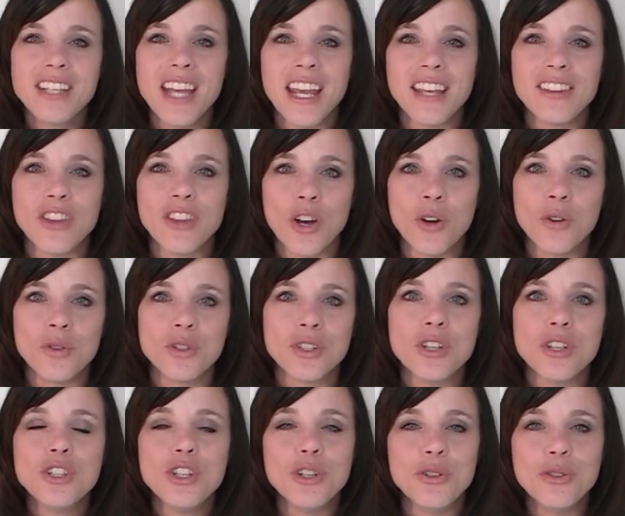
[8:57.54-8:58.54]
Take those
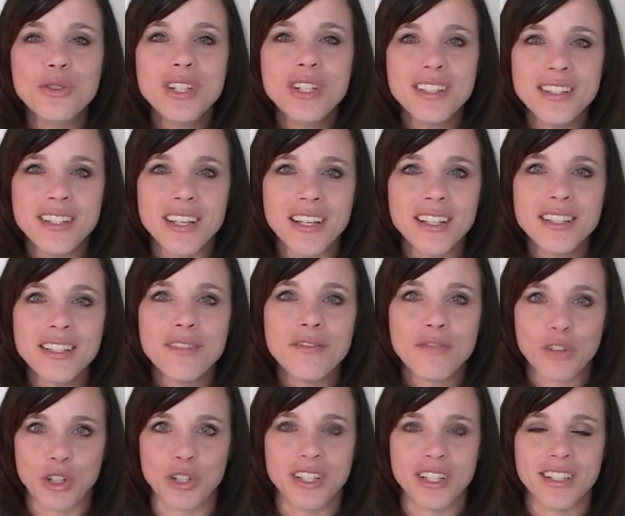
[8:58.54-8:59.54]
2 to 6
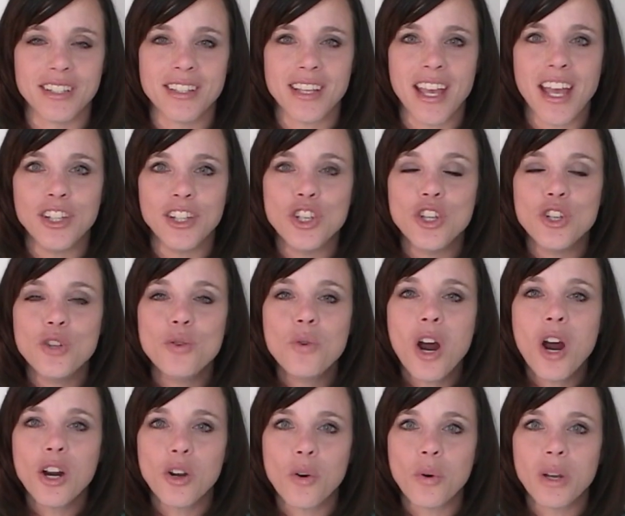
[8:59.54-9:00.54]
verses and you
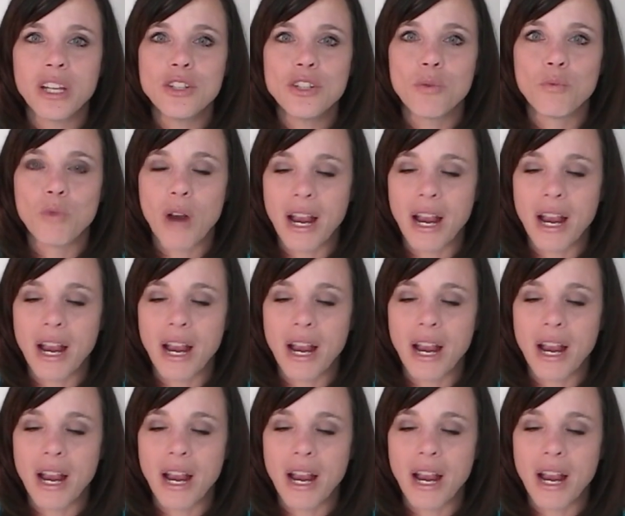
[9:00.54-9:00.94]
are going to